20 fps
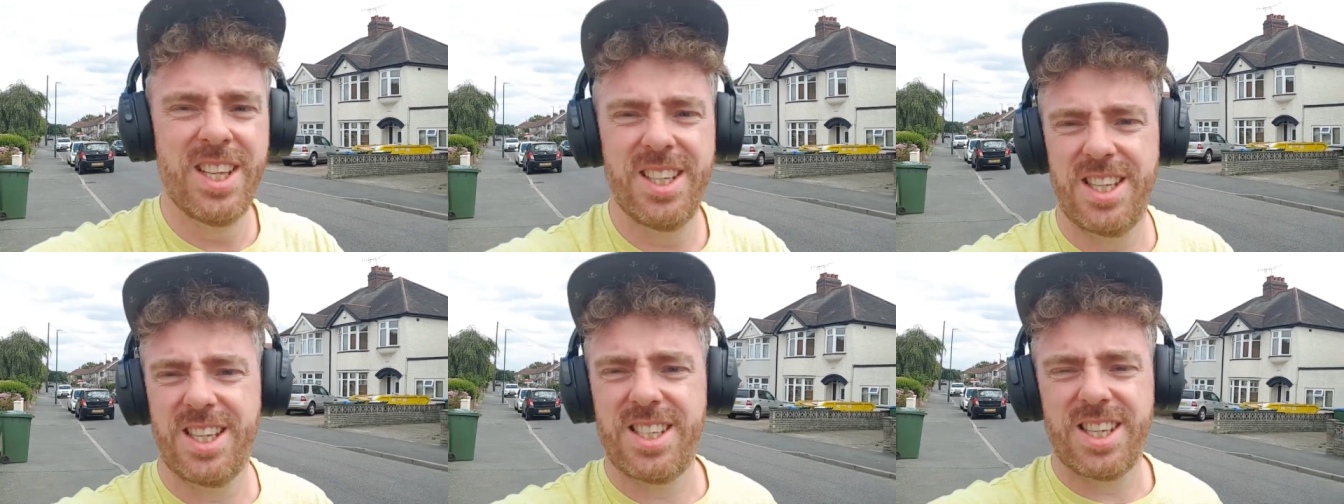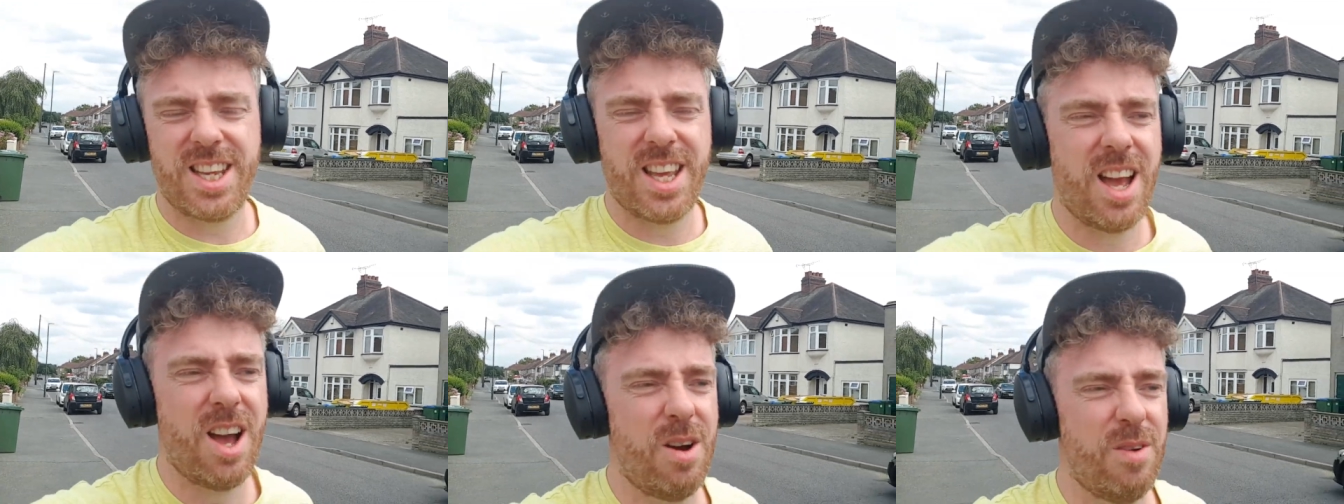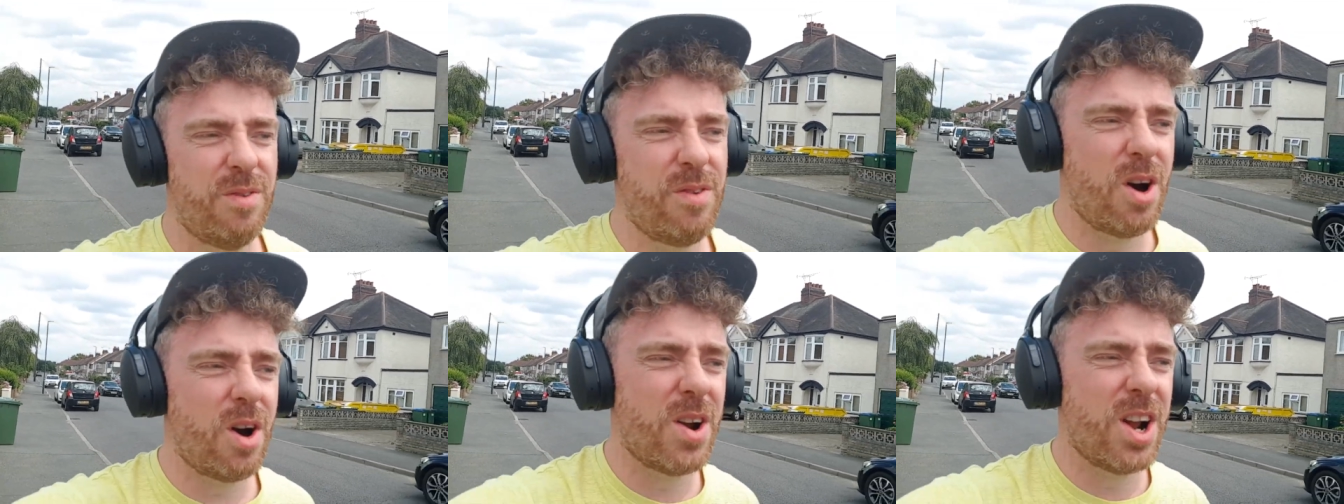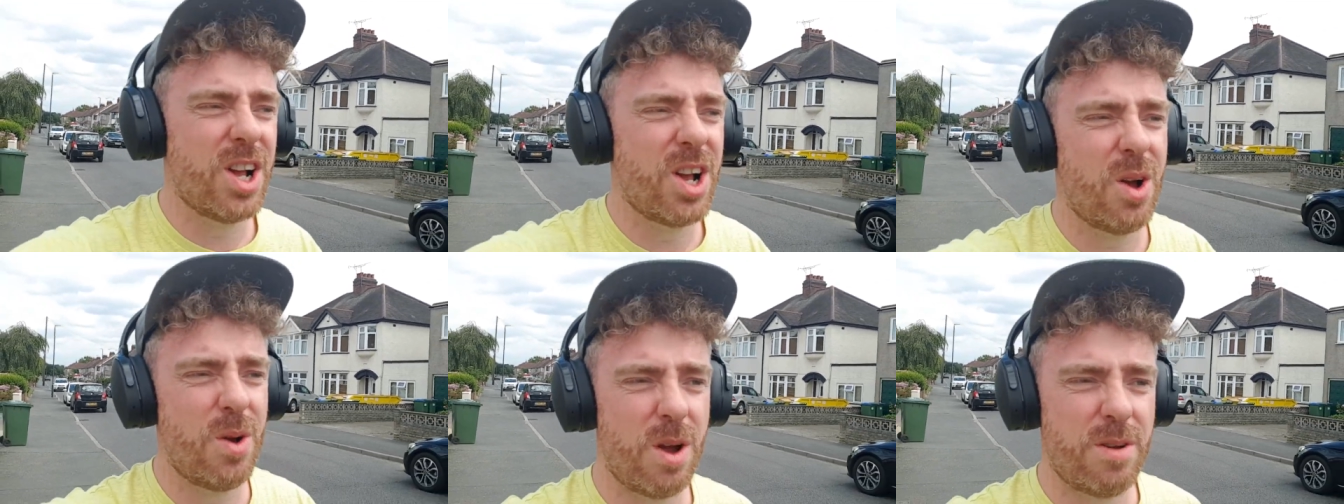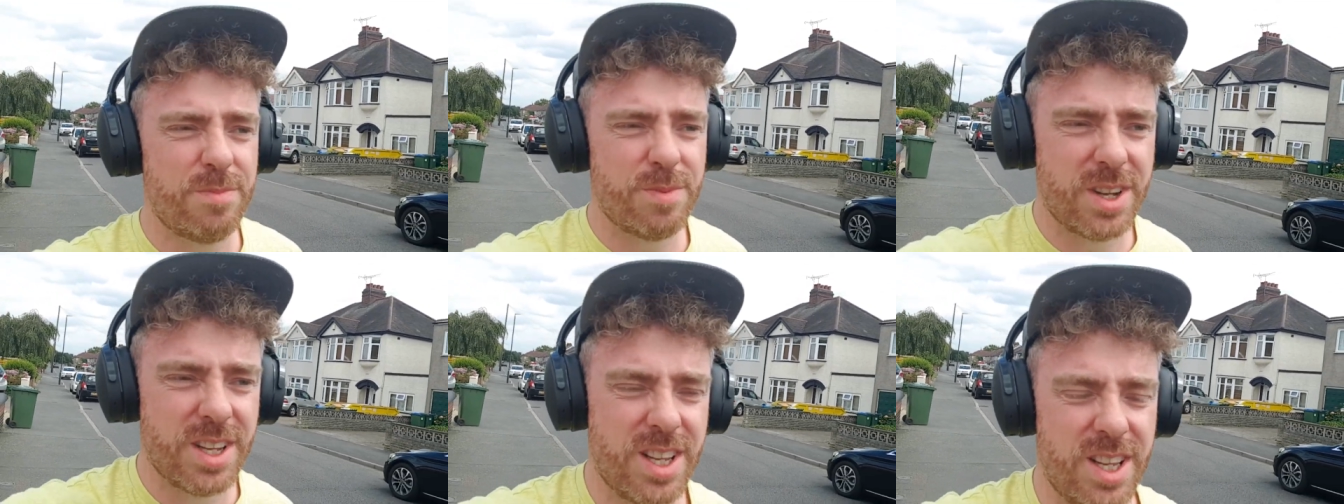to see how far I go
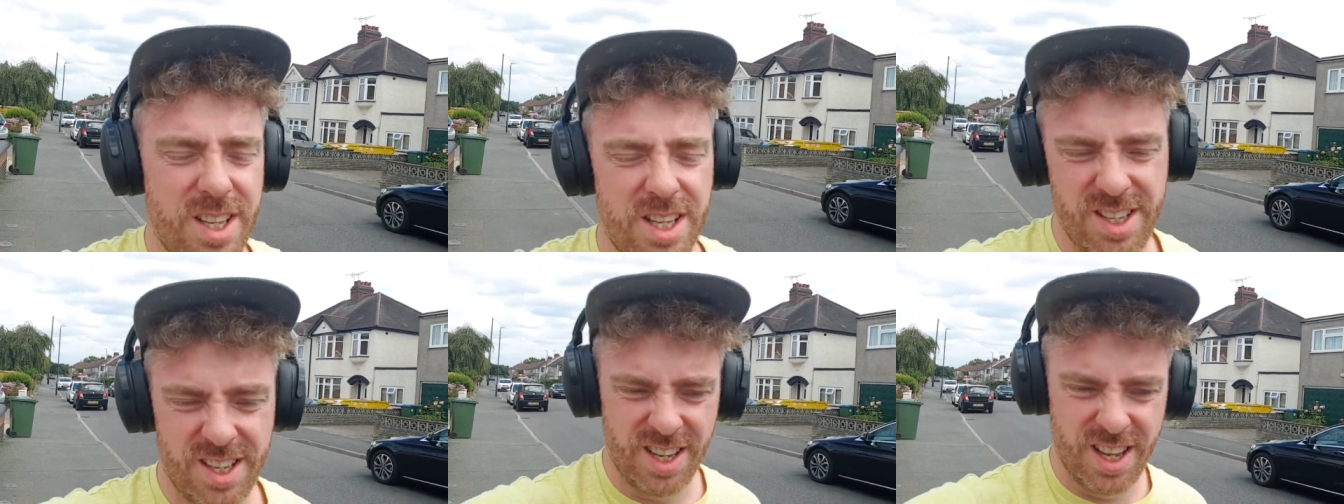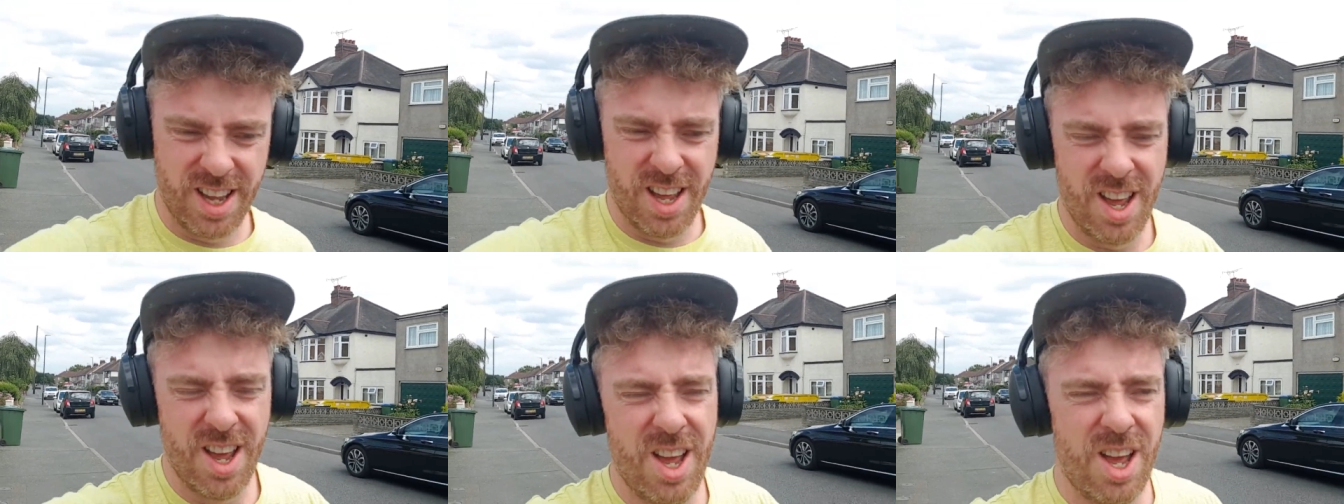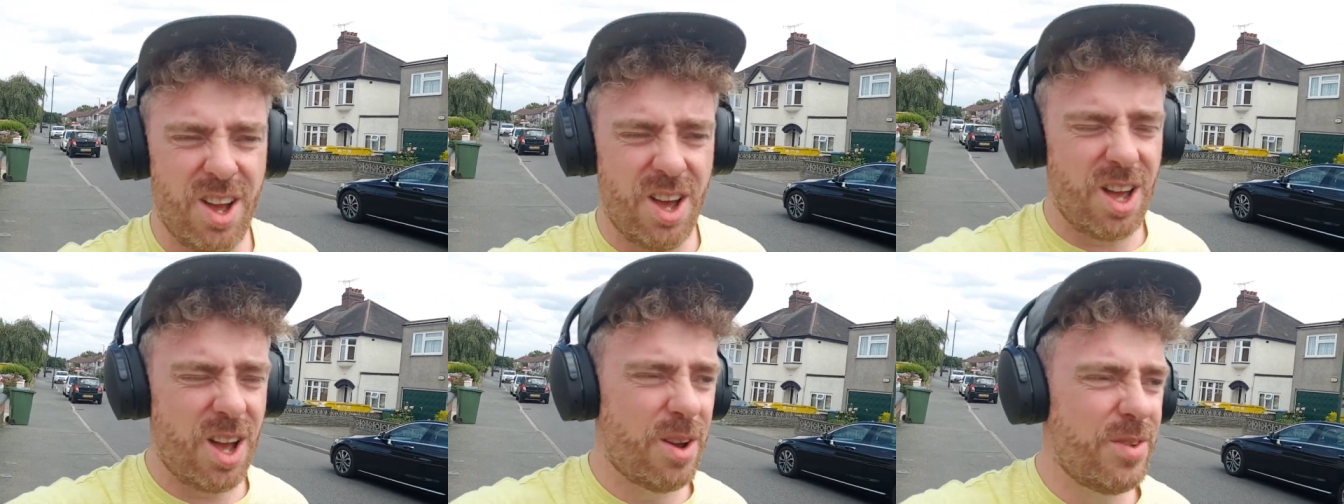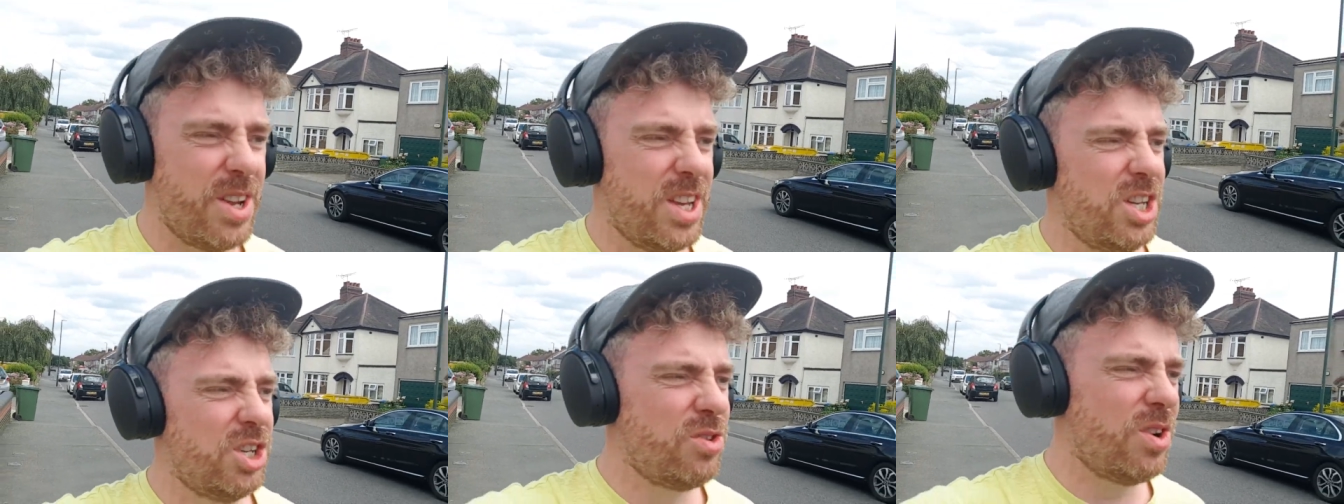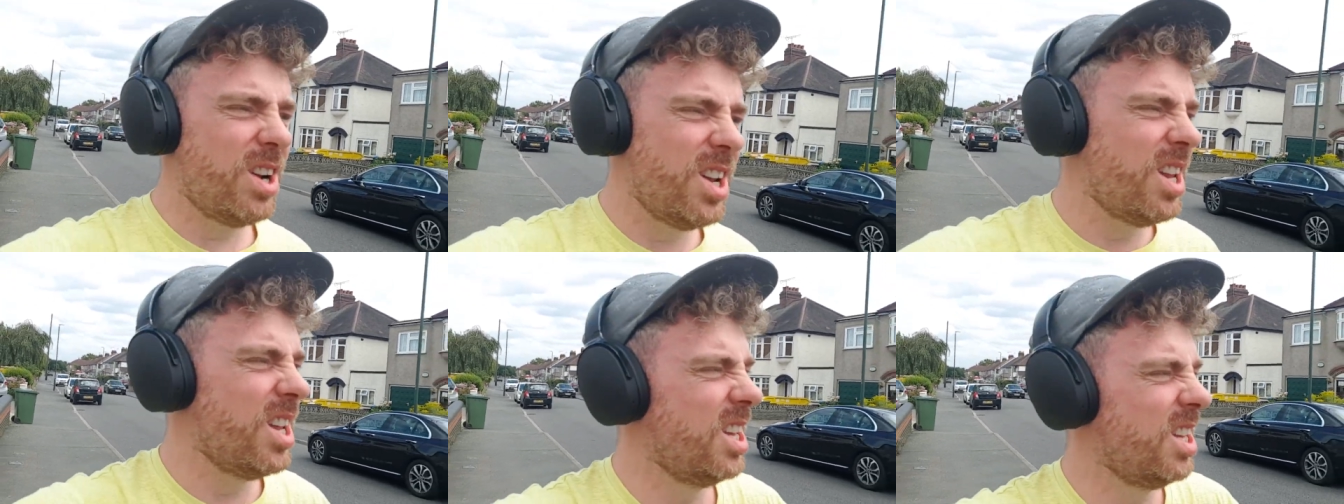over each
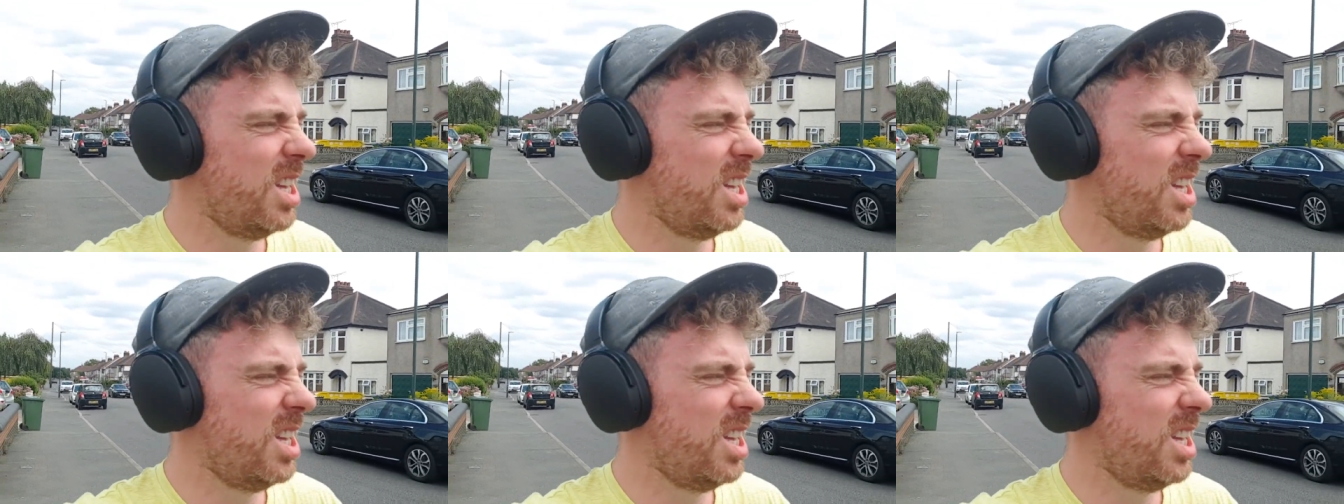run.